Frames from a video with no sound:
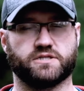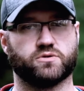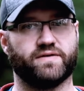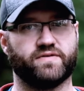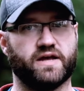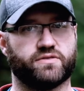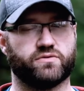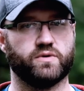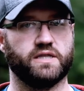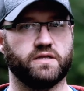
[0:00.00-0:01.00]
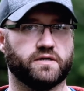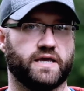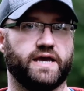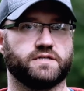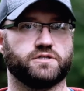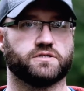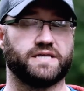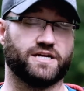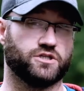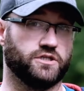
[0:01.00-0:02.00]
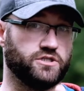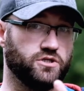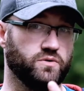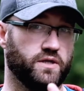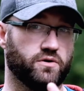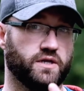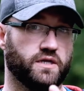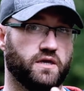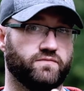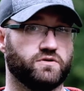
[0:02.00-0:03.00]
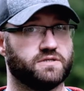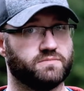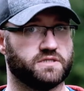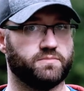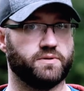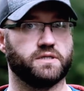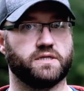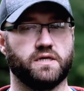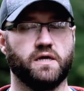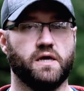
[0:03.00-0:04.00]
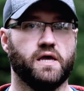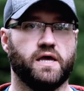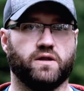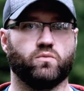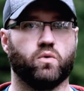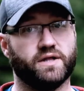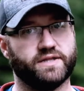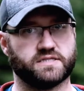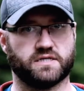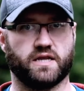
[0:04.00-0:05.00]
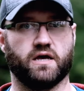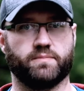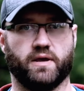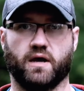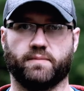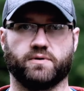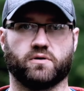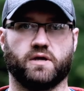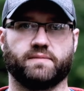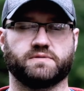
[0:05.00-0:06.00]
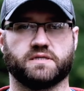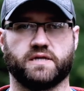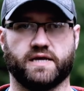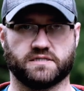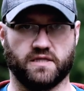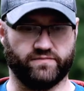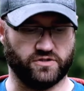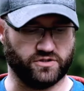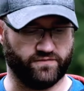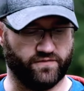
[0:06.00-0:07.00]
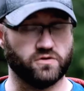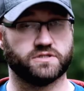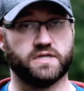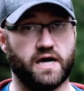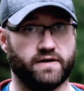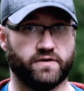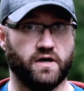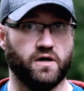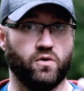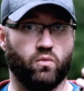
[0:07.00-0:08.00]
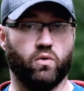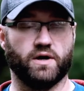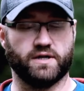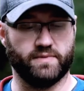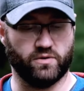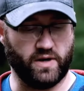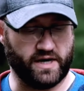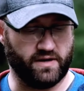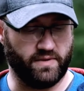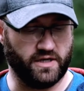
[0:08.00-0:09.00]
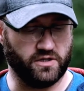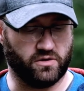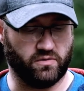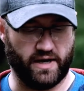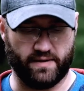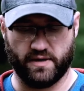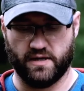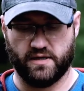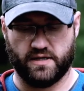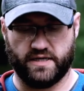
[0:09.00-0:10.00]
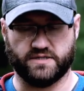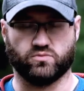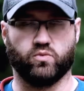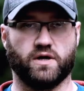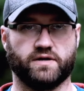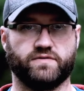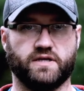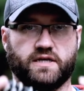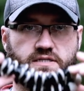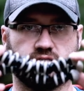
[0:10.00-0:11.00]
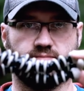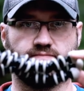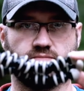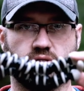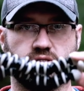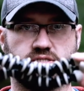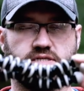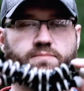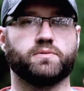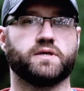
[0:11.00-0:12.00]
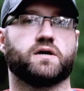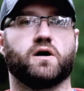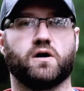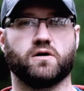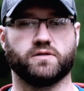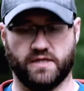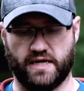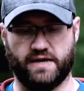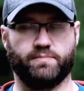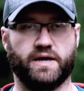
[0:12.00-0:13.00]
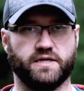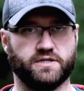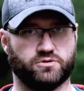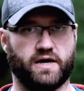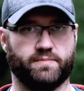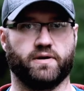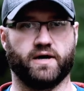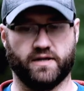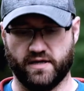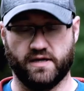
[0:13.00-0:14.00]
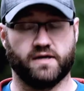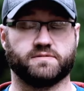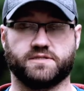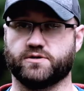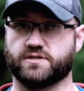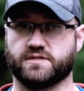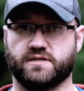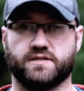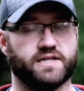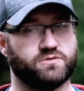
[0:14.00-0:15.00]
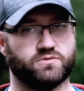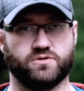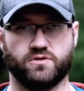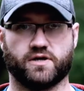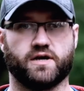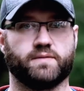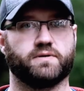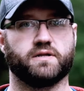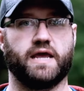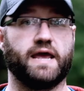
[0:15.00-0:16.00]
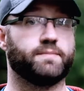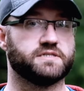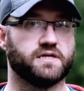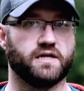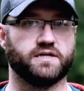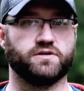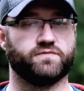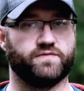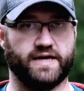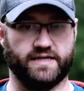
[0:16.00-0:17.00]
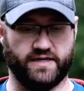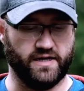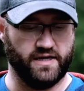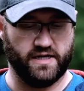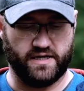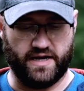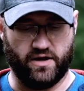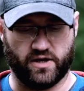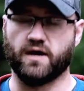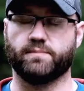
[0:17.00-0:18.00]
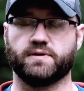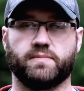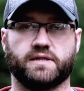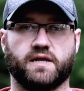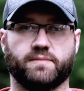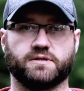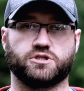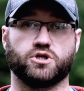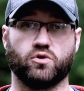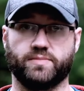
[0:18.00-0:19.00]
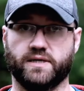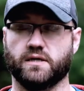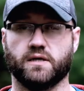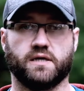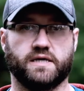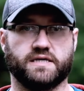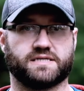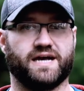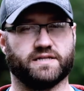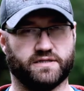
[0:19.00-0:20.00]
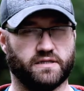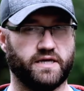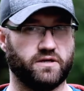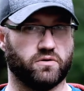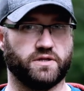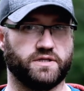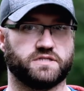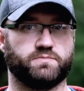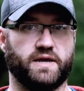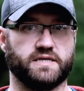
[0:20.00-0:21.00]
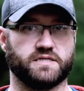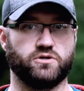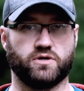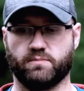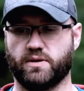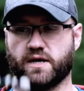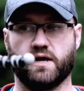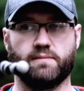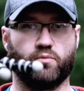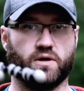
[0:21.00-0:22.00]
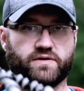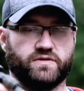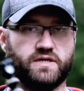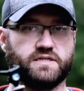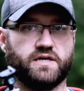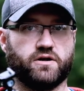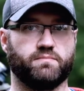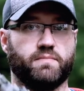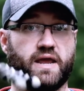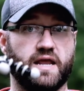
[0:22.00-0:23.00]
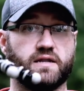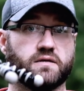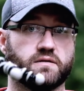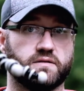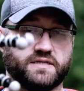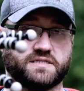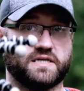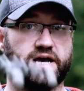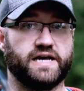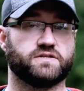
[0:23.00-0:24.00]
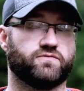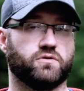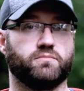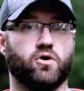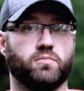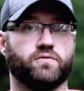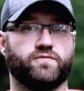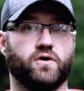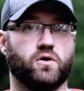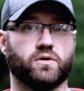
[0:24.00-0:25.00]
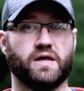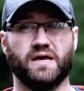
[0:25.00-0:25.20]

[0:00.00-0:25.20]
So I've got three little gadgets, actually two that are going to give you some stability and one that's going to help you up your game to the next level. So first off, what I'm going to recommend you grab is one of these, simply called a BENDY tripod. Seriously, that's what you look up in Amazon and you'll find it. Now, a company by the name of Joby is kind of the leader in this space, and you can pick up one of these that are made this size for the mobile phone.